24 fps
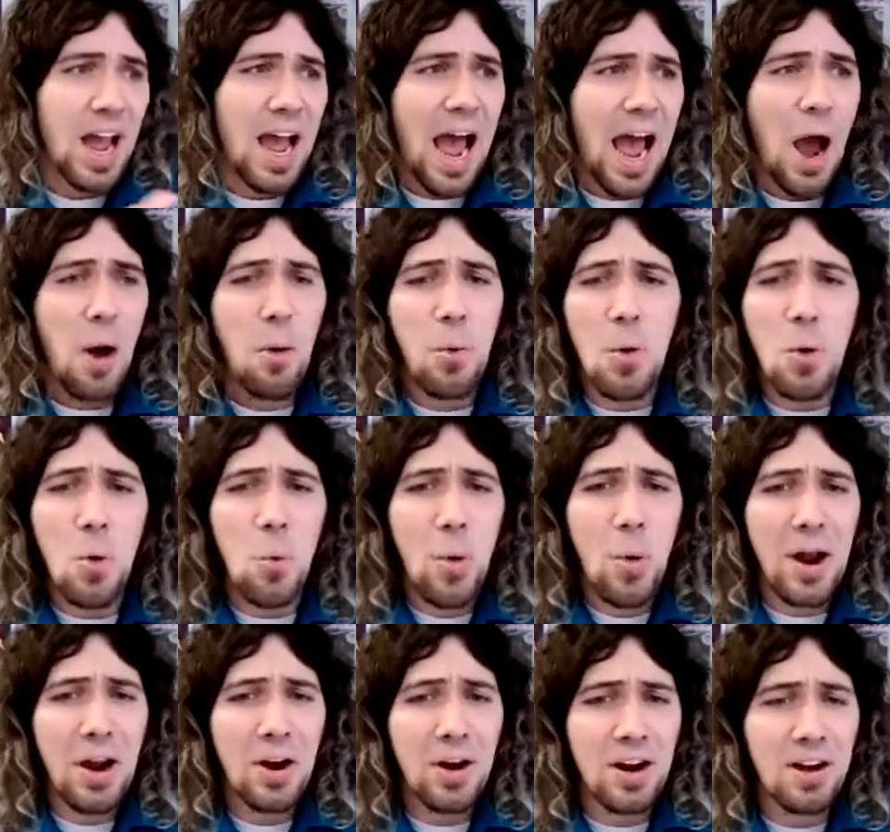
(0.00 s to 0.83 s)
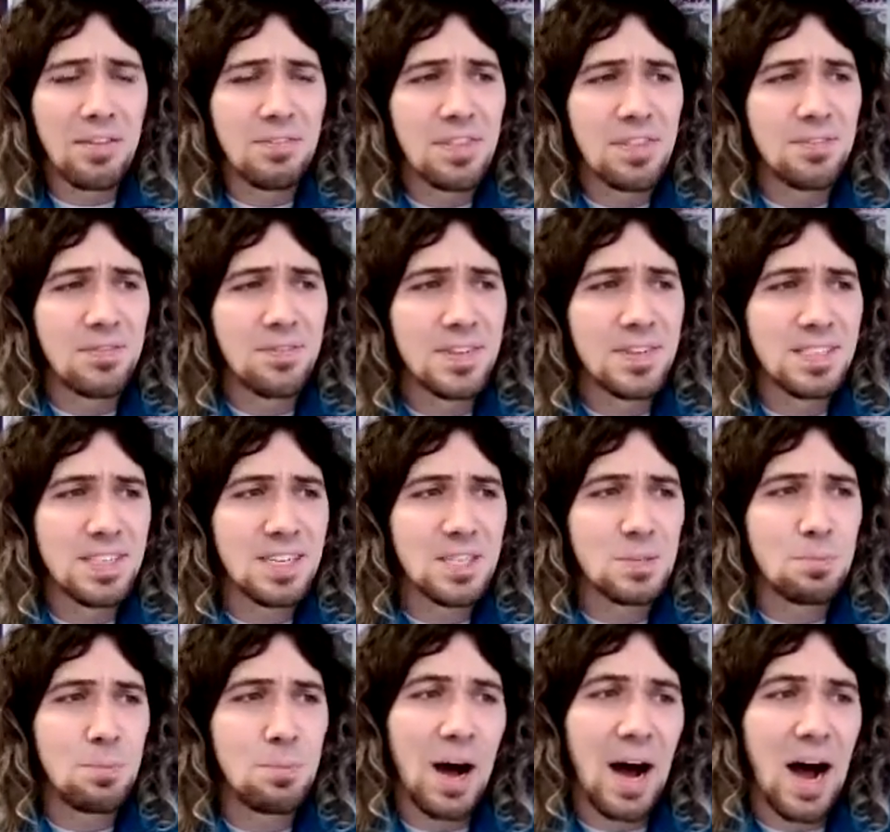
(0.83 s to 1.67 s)
How aware of the
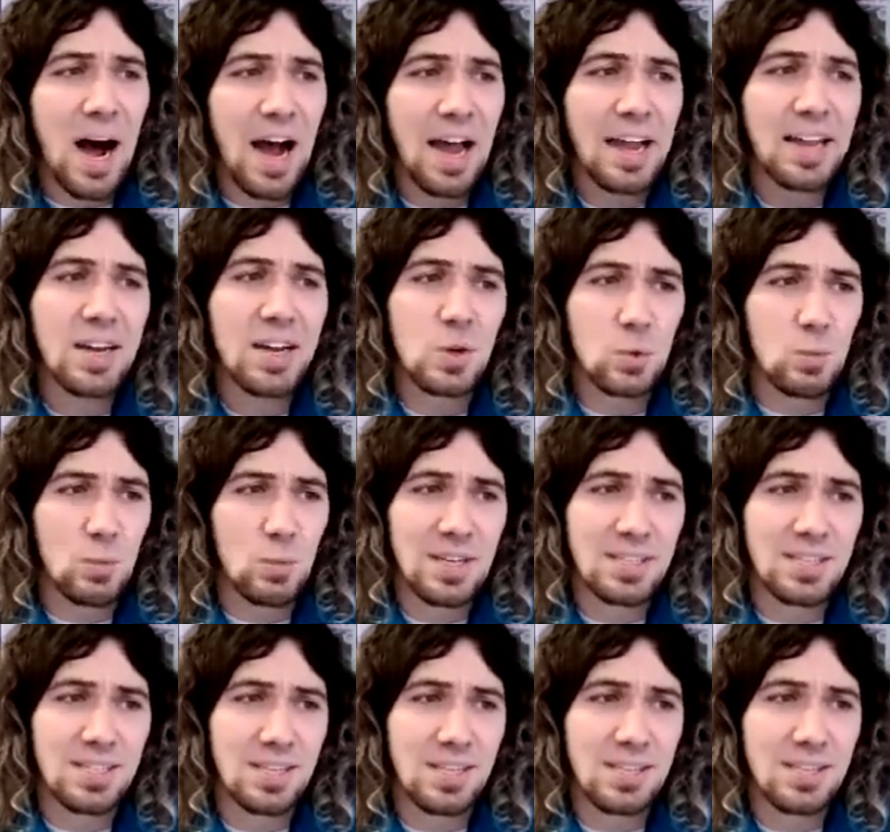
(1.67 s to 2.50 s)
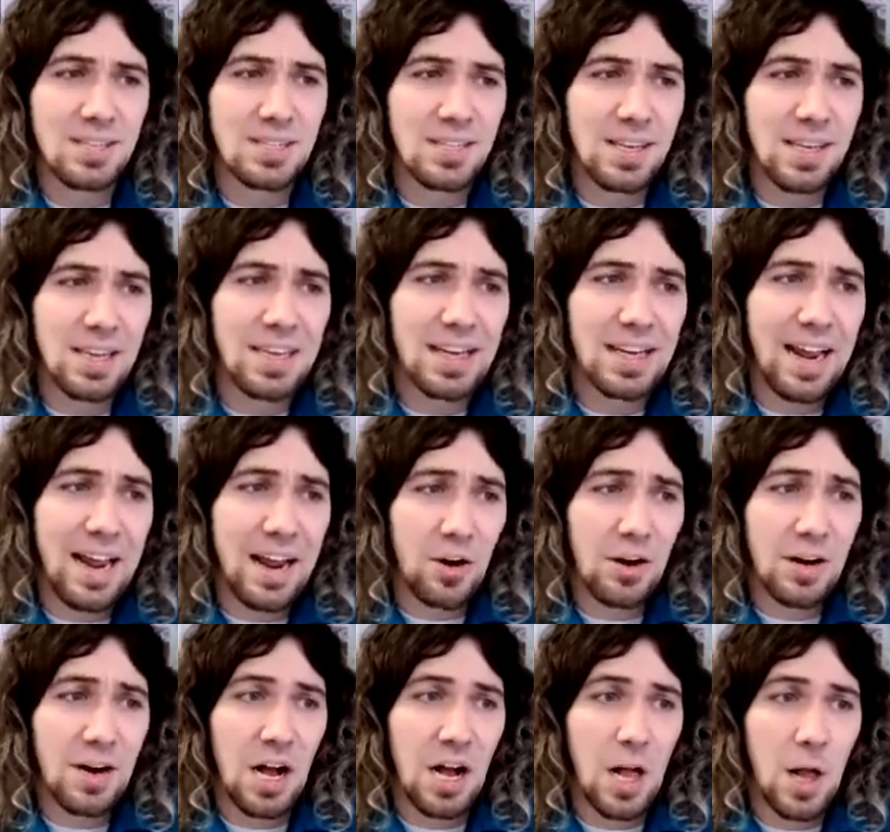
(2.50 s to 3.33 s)
physics behind resonance in
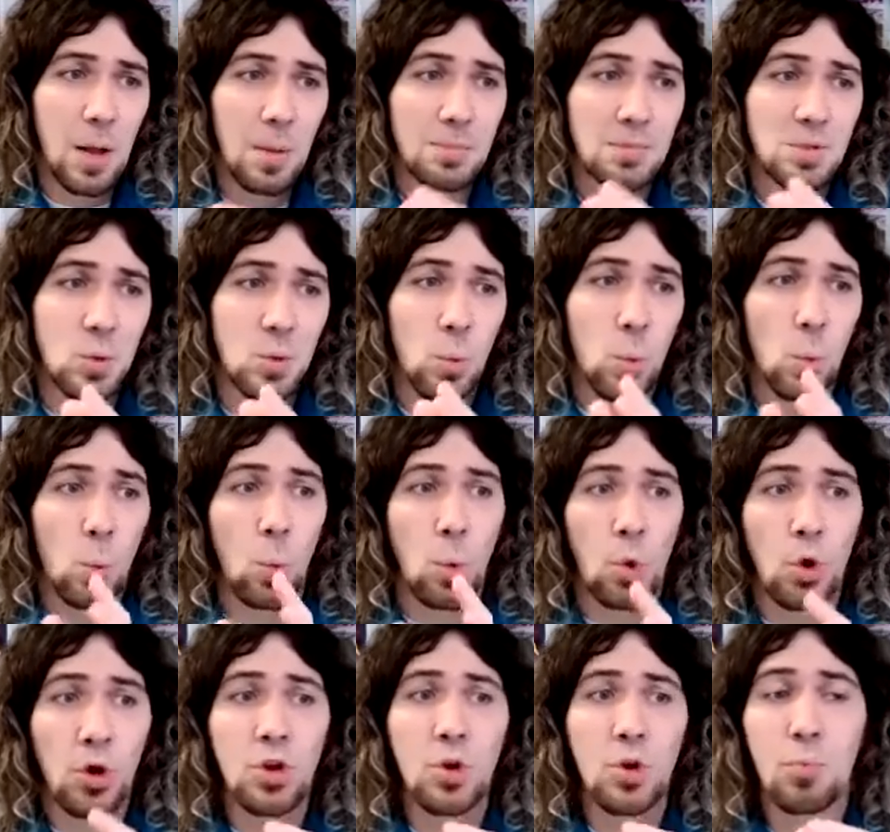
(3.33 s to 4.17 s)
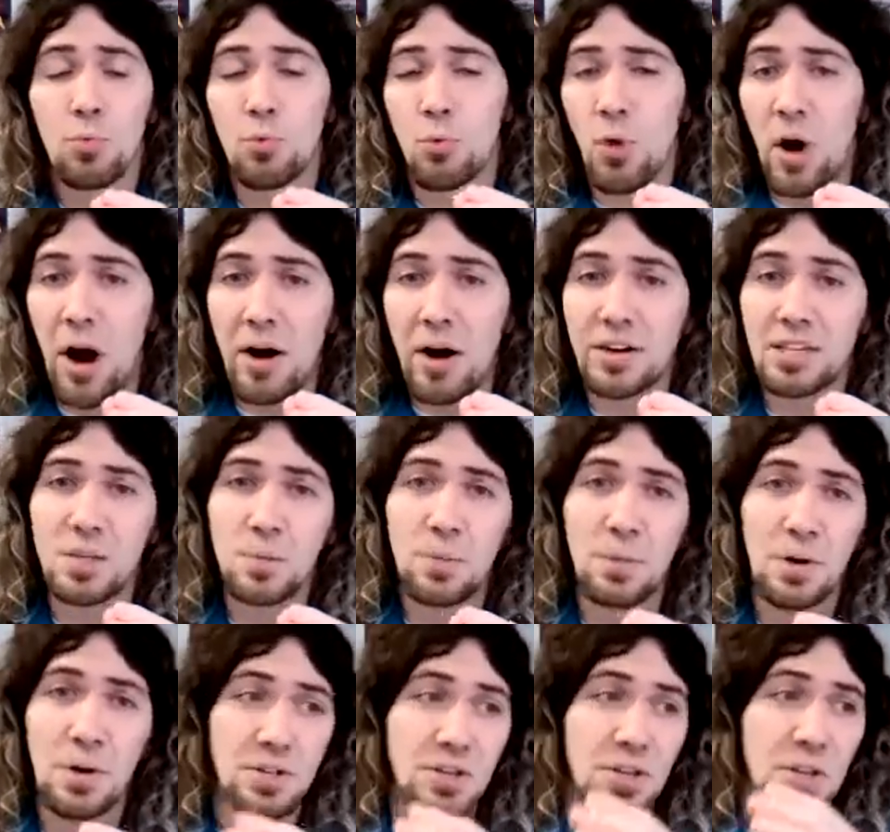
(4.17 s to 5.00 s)
air columns were you prior to
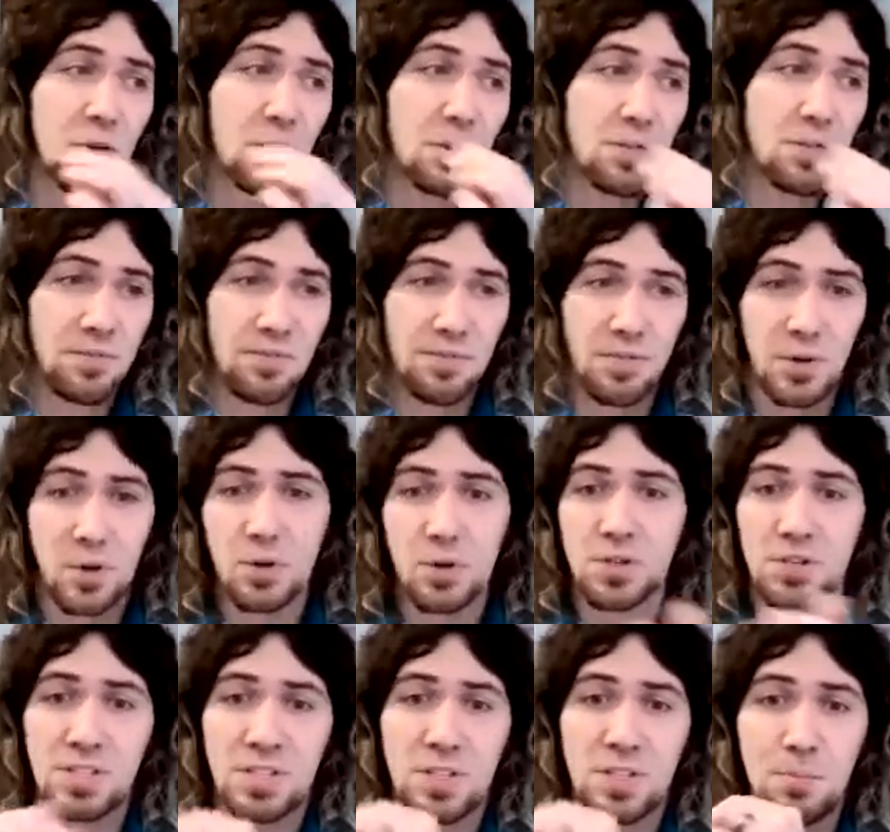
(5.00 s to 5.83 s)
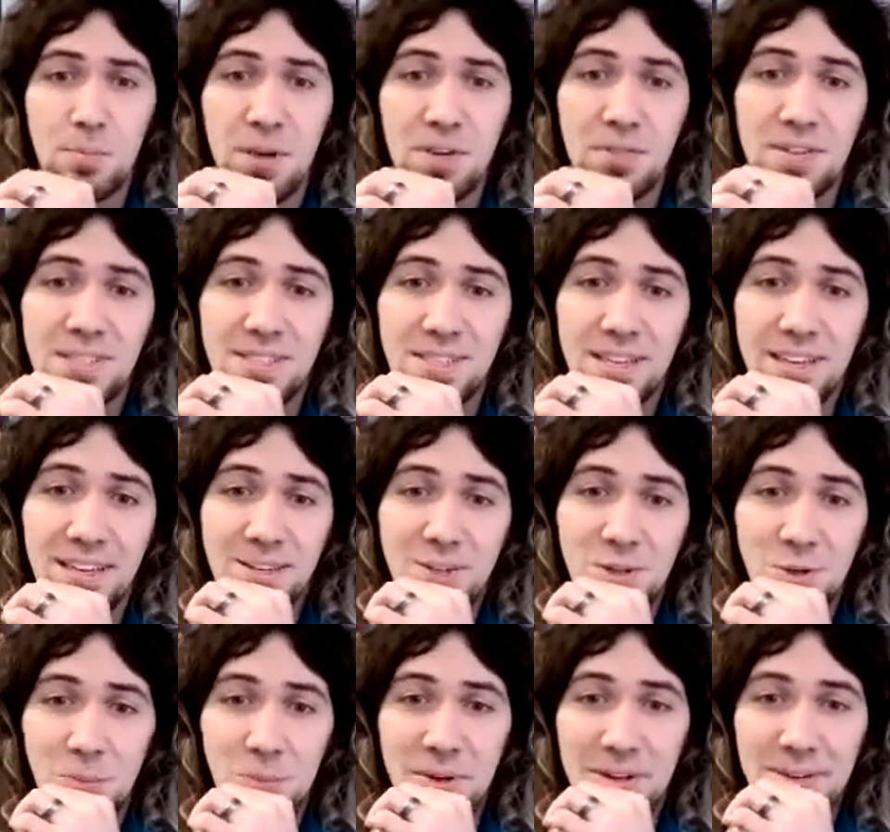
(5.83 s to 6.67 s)
building your first PVC
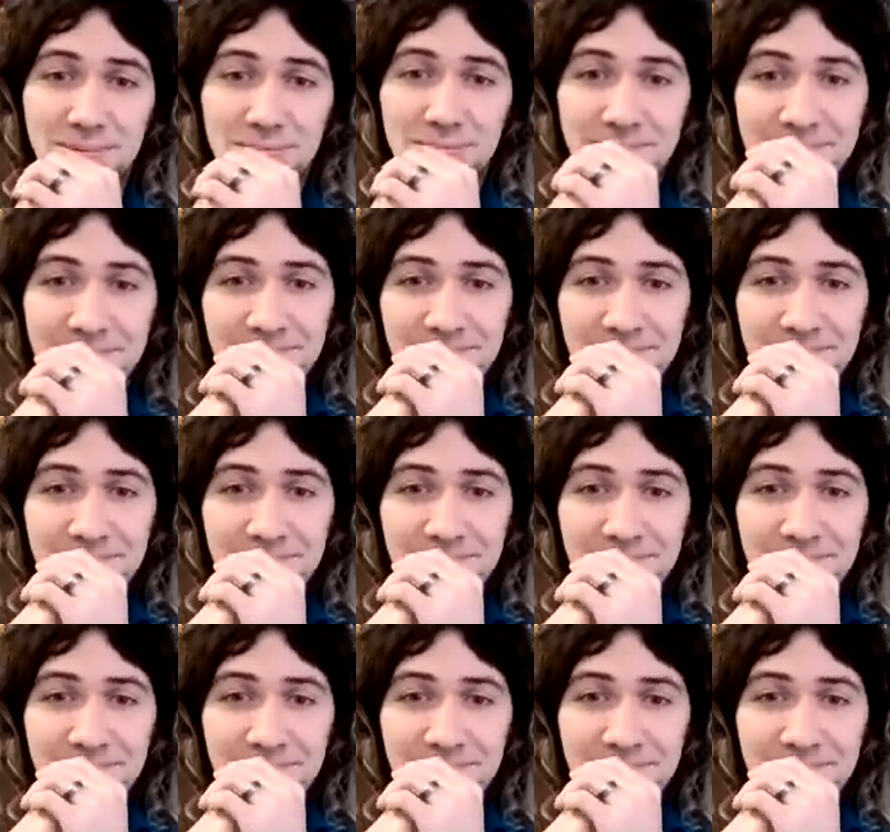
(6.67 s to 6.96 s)
instrument?